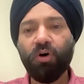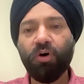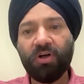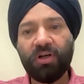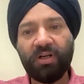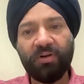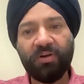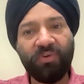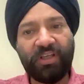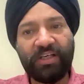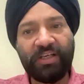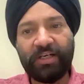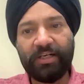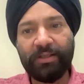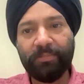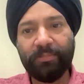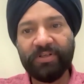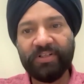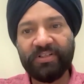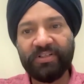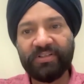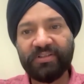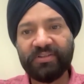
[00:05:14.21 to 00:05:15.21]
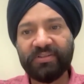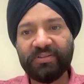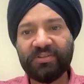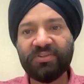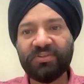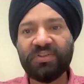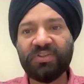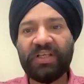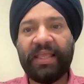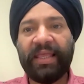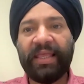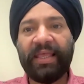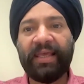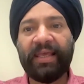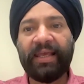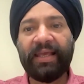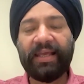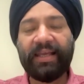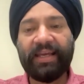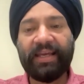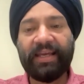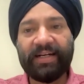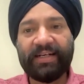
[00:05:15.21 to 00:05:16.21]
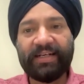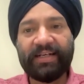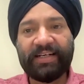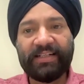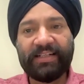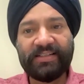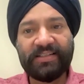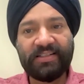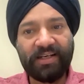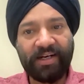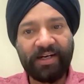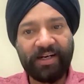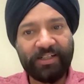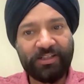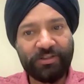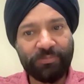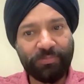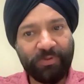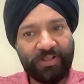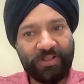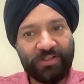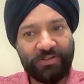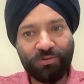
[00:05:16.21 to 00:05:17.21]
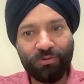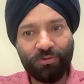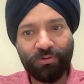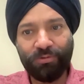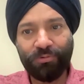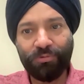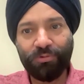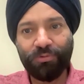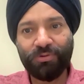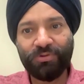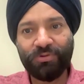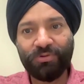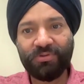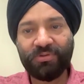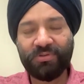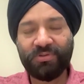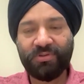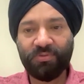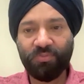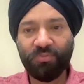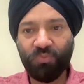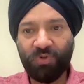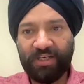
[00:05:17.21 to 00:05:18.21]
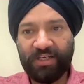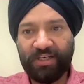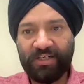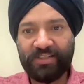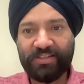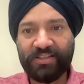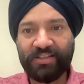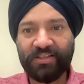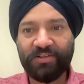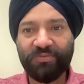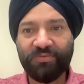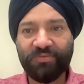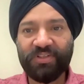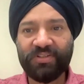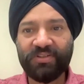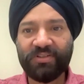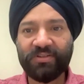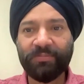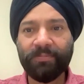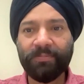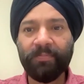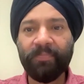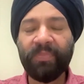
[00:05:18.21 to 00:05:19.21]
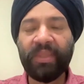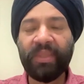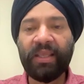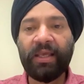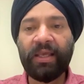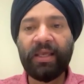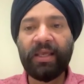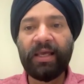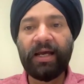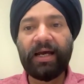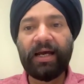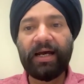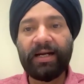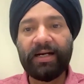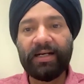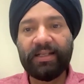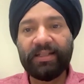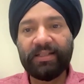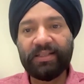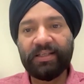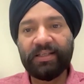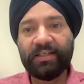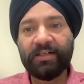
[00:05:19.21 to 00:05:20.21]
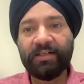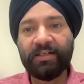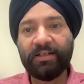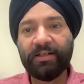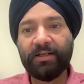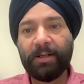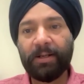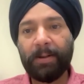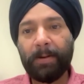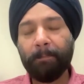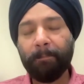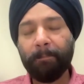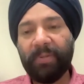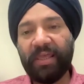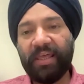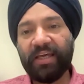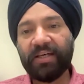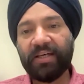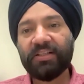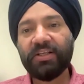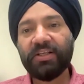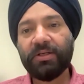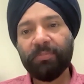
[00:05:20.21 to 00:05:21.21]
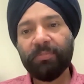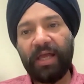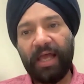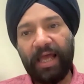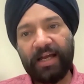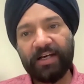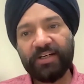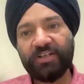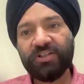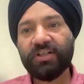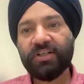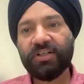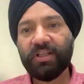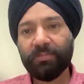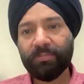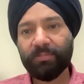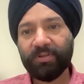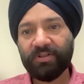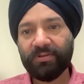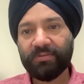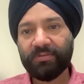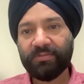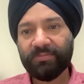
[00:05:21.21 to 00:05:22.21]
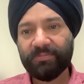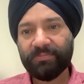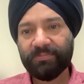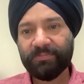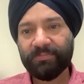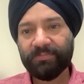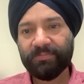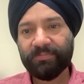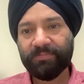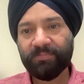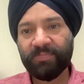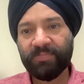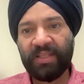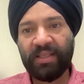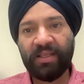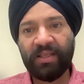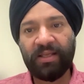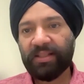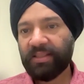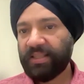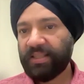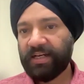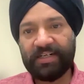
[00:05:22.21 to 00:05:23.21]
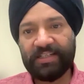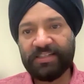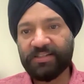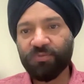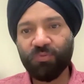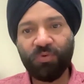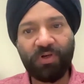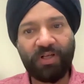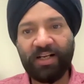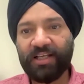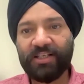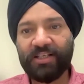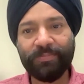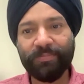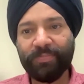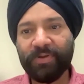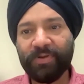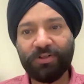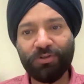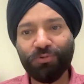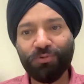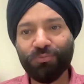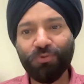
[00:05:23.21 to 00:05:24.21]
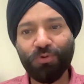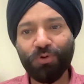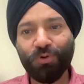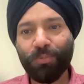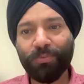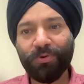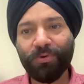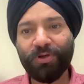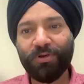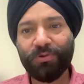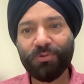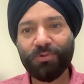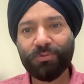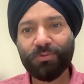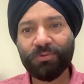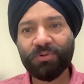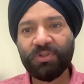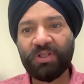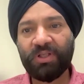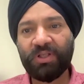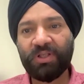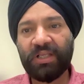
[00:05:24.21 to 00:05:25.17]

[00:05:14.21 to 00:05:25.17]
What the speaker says: on a weekly basis, get insights based on those weekly surveys, and then make them actionable. That is one aspect of 4.0.